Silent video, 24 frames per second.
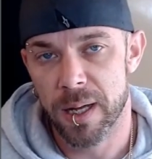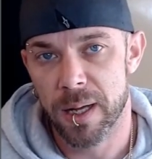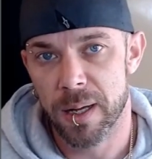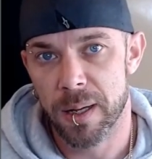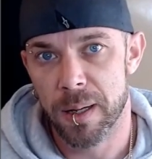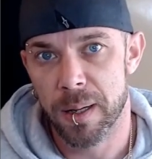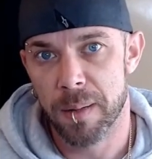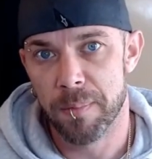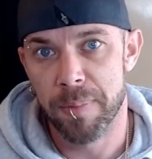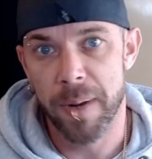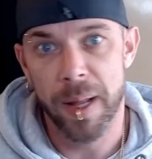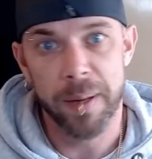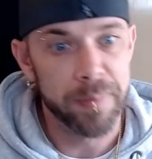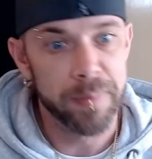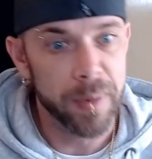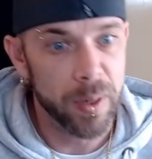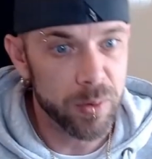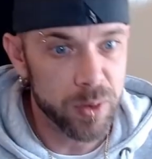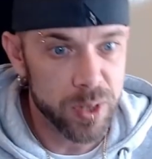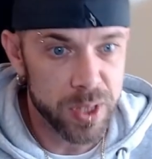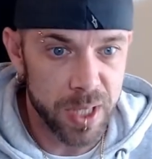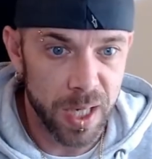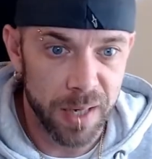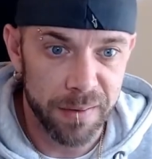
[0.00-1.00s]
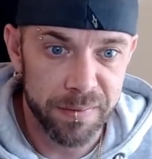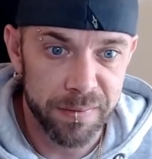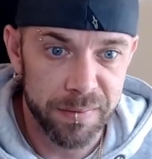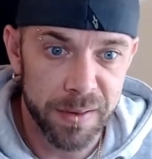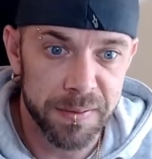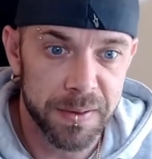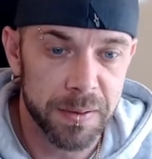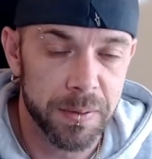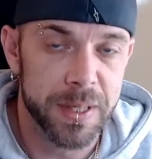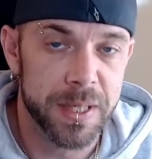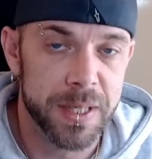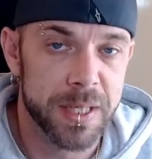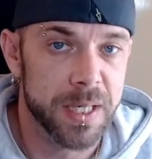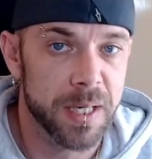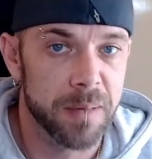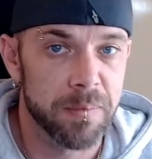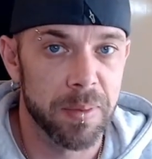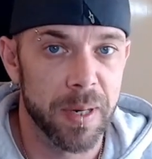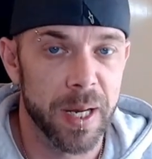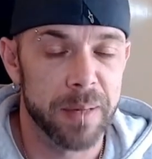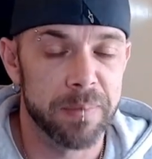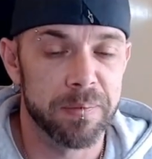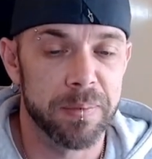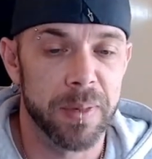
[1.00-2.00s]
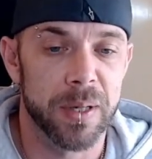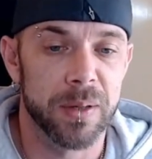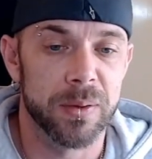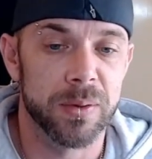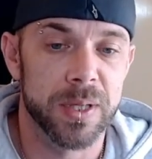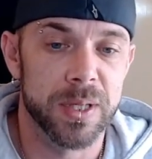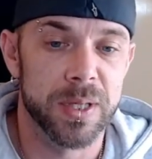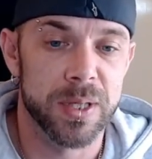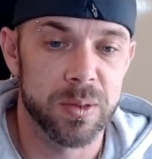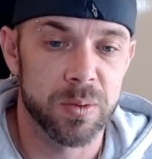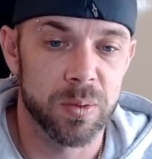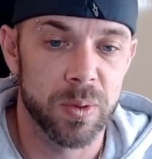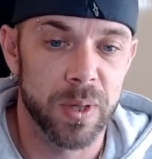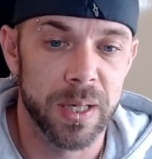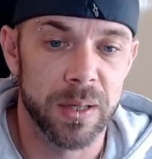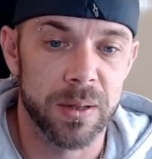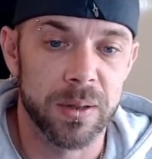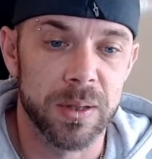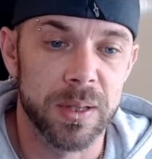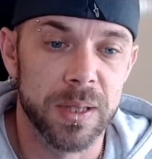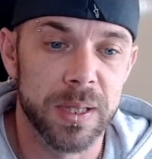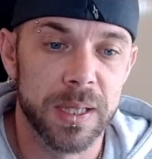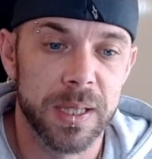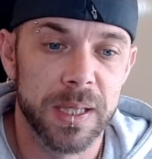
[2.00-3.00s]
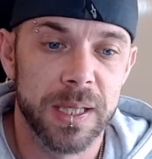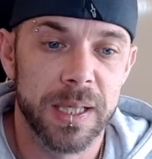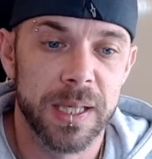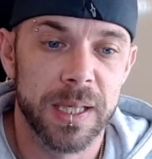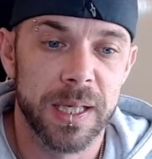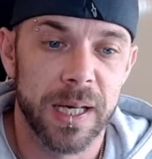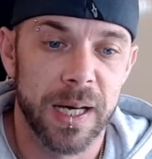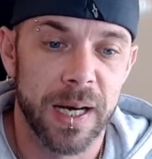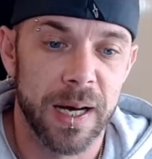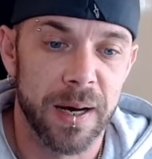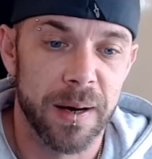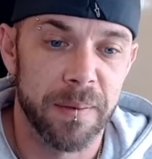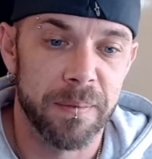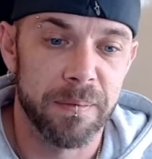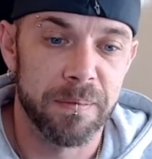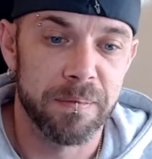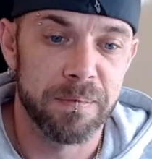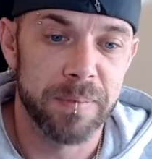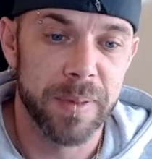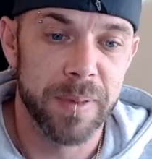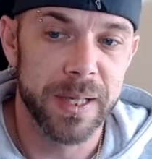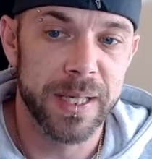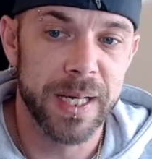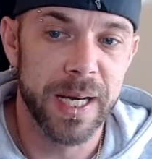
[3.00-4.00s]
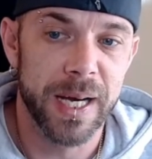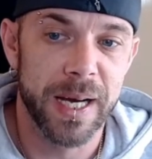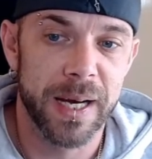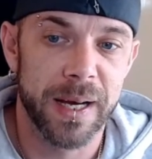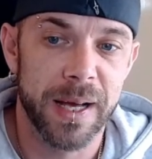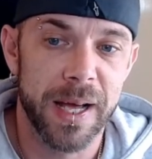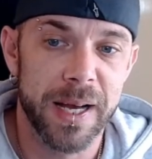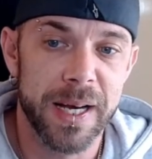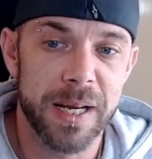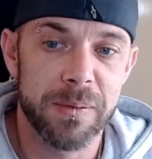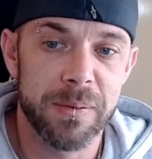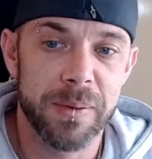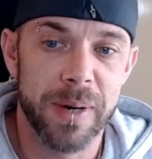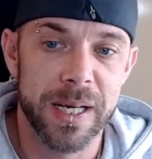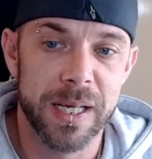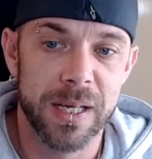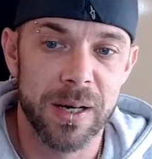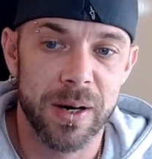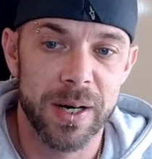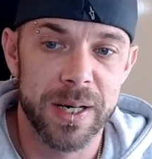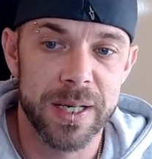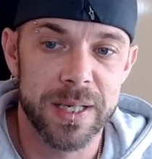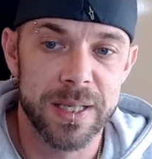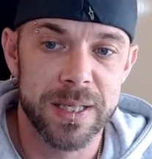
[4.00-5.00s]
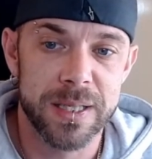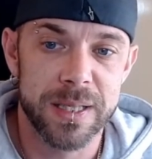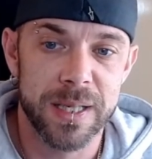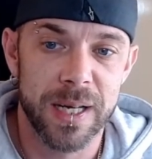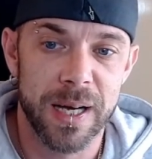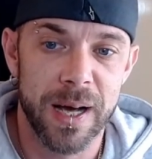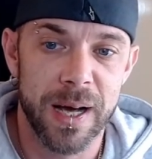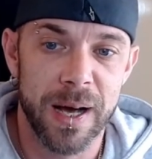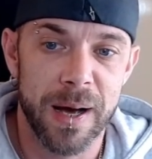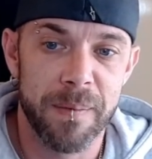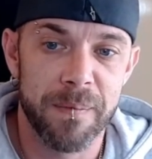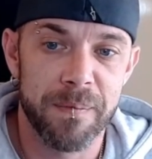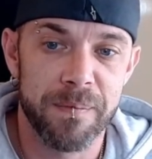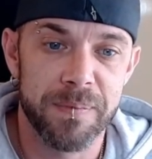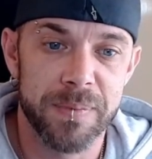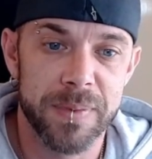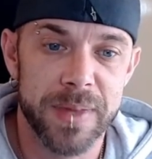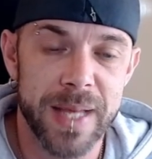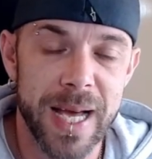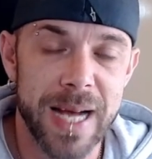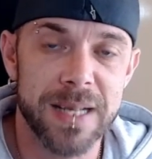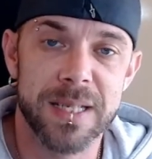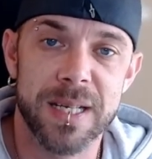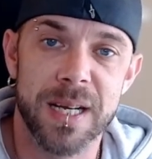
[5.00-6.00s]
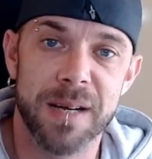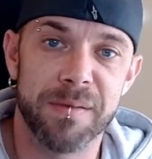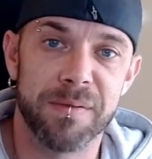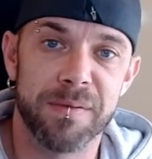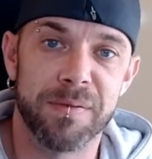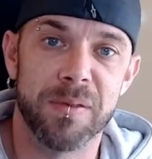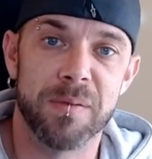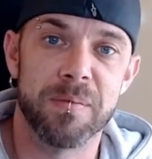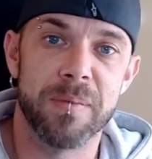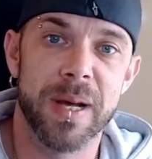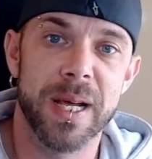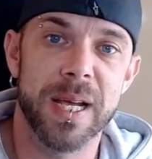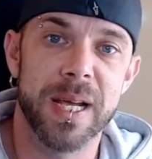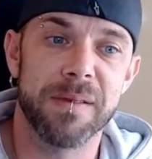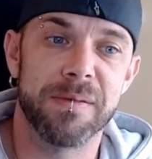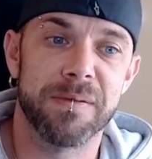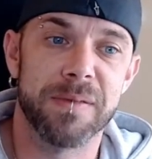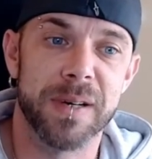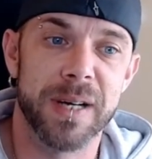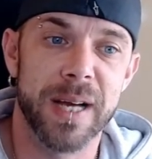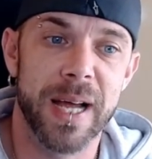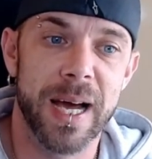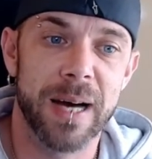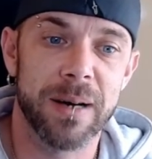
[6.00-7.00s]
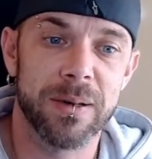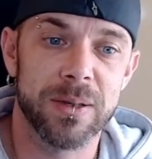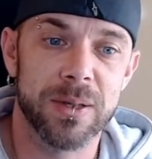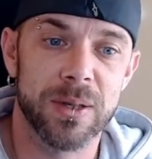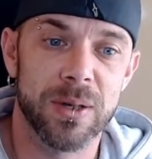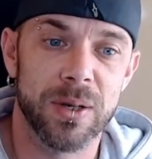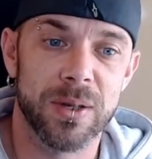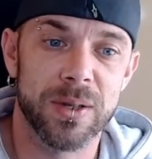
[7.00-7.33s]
Blood Bowl stuff if you're into your Blood Bowl as well. But yeah, anyway, guys, that's it from me for now on